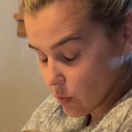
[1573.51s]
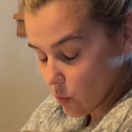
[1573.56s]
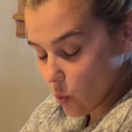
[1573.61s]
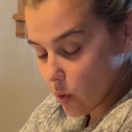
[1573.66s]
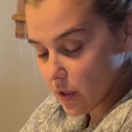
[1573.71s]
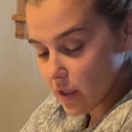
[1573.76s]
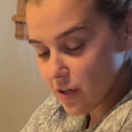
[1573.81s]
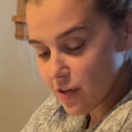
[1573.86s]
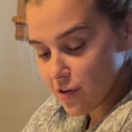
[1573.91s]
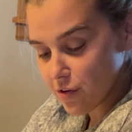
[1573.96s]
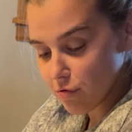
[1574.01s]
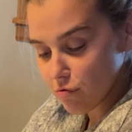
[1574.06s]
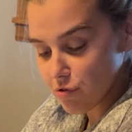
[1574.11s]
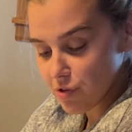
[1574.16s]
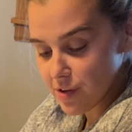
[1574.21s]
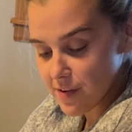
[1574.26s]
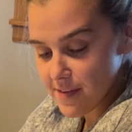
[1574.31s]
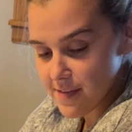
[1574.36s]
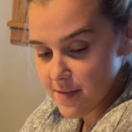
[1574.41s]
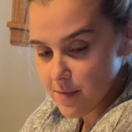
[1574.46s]
What did you
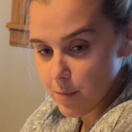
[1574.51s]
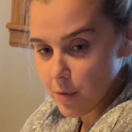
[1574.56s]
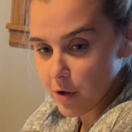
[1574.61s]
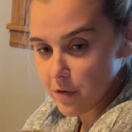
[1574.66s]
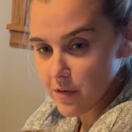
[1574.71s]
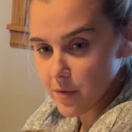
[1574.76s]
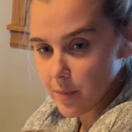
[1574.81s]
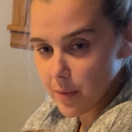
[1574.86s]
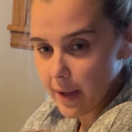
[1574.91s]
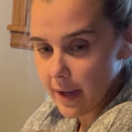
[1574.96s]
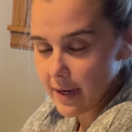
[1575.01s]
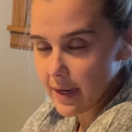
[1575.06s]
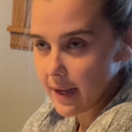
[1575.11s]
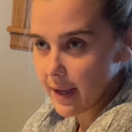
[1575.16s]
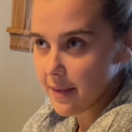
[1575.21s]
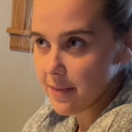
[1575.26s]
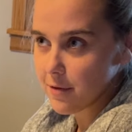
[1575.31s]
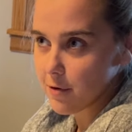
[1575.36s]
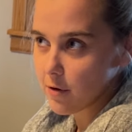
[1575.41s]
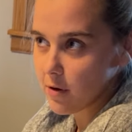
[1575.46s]
just multiply to
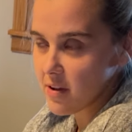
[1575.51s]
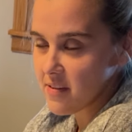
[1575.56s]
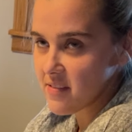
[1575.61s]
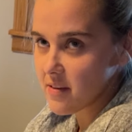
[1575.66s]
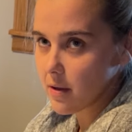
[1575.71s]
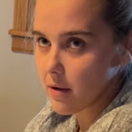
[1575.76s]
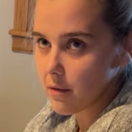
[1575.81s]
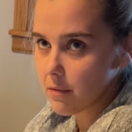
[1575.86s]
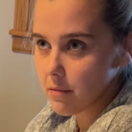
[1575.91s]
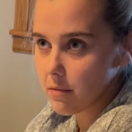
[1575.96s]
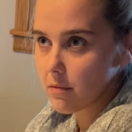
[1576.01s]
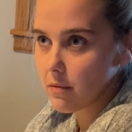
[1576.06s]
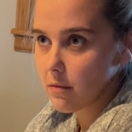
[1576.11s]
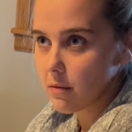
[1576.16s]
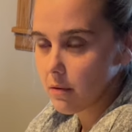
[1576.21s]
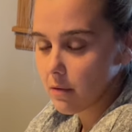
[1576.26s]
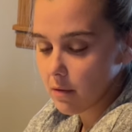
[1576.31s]
get 36?